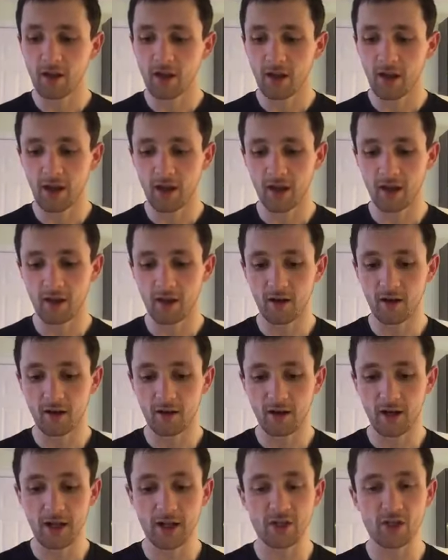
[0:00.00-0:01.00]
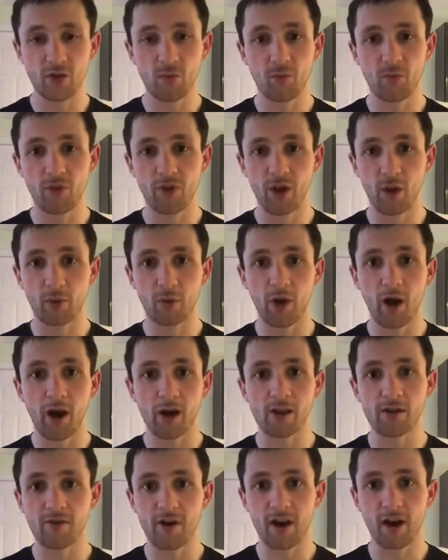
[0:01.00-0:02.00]
and it's something that I would
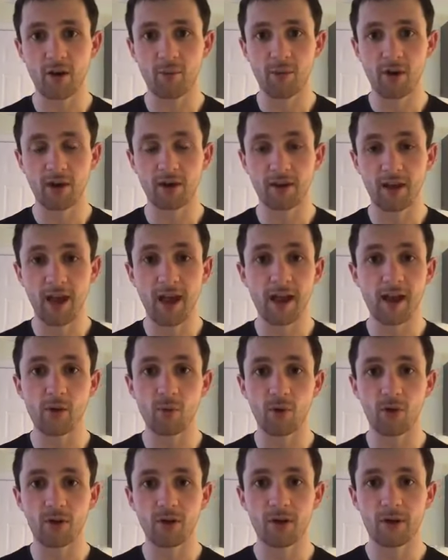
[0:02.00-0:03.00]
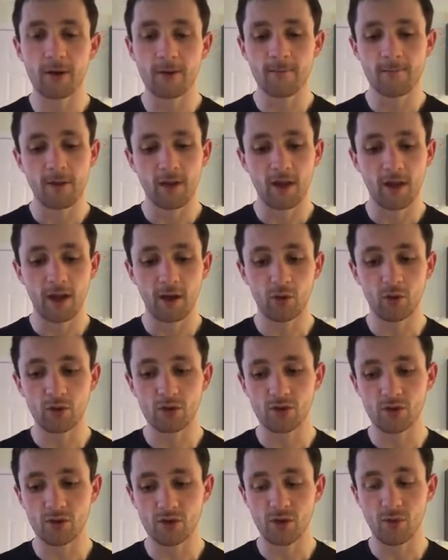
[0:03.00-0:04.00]
highly recommend to anyone, and
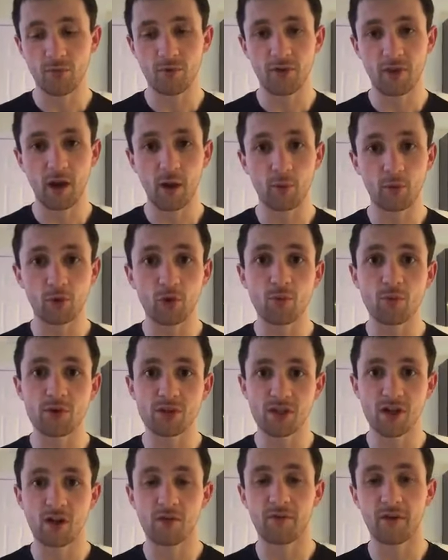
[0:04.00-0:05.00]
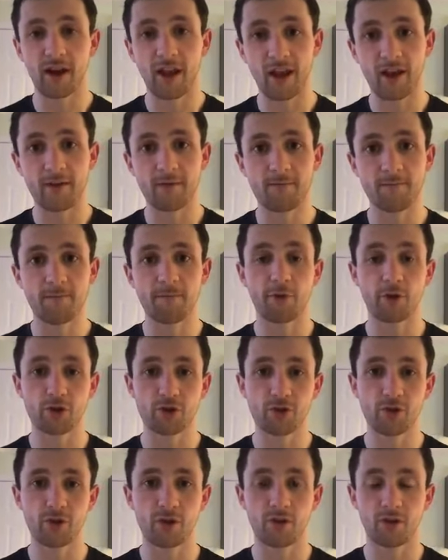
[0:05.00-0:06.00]
also something that I would do myself again, for
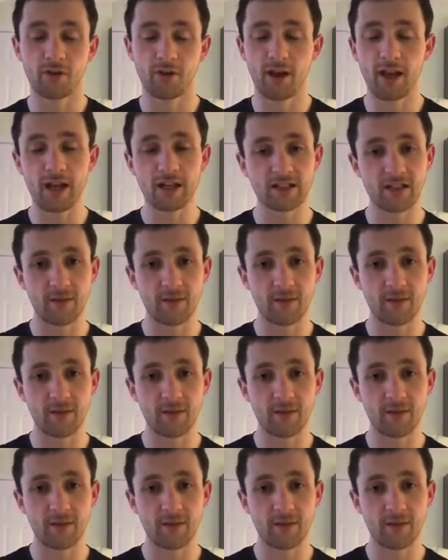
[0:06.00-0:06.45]
sure. The next